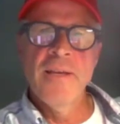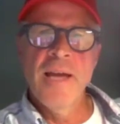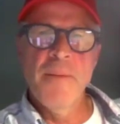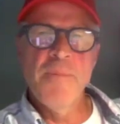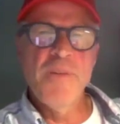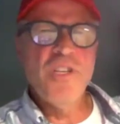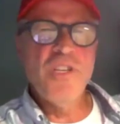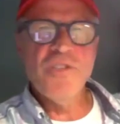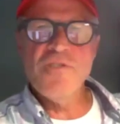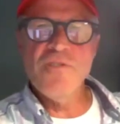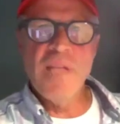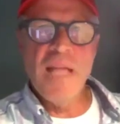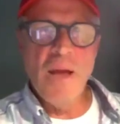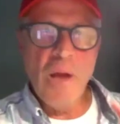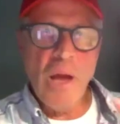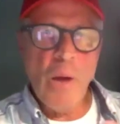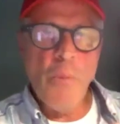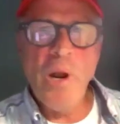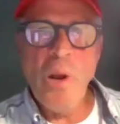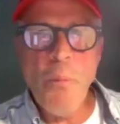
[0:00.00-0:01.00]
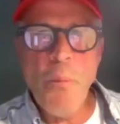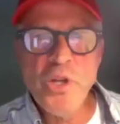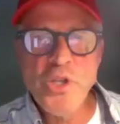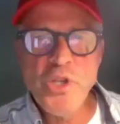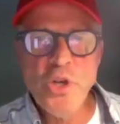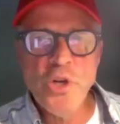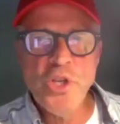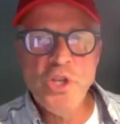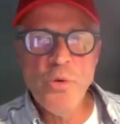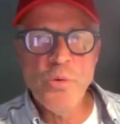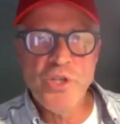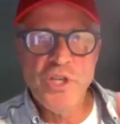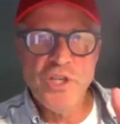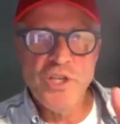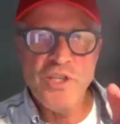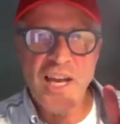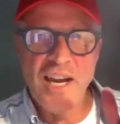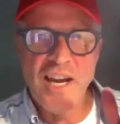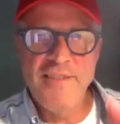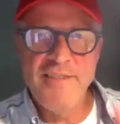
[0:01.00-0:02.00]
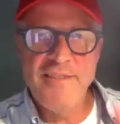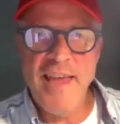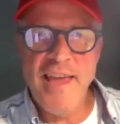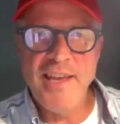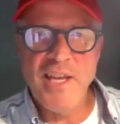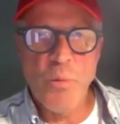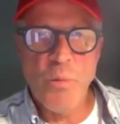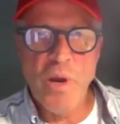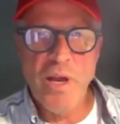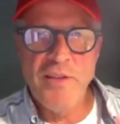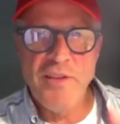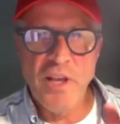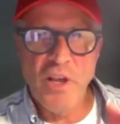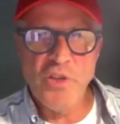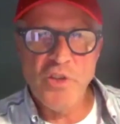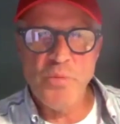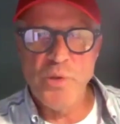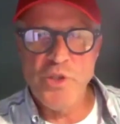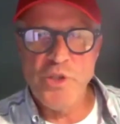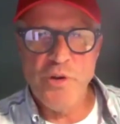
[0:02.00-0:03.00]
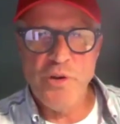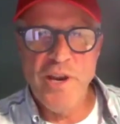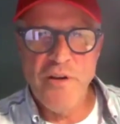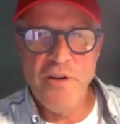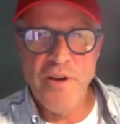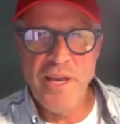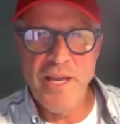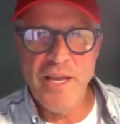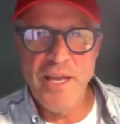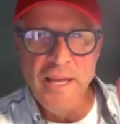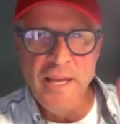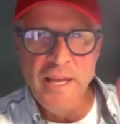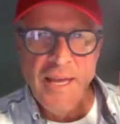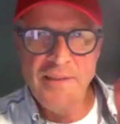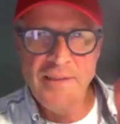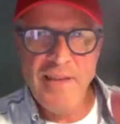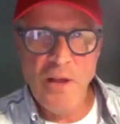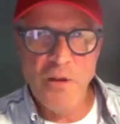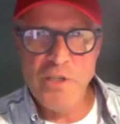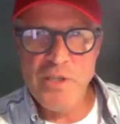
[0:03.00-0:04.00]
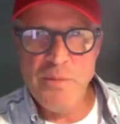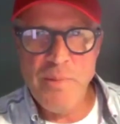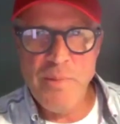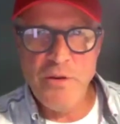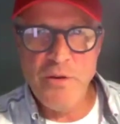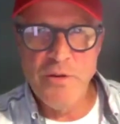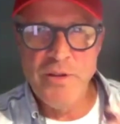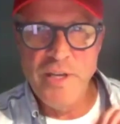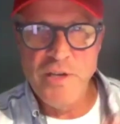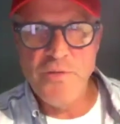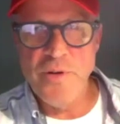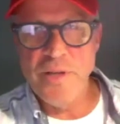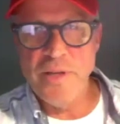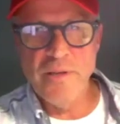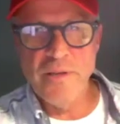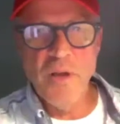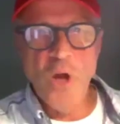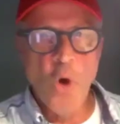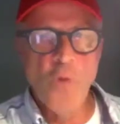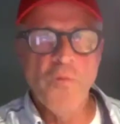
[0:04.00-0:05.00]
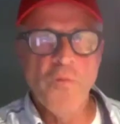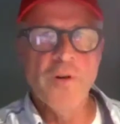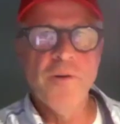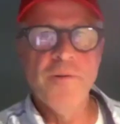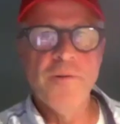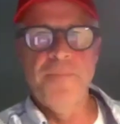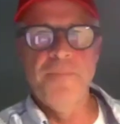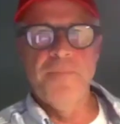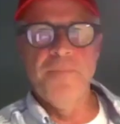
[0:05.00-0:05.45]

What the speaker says: I mean, just what I want you to do is just kind of take it away. Tell us what you're hearing and tell us about your district. Over.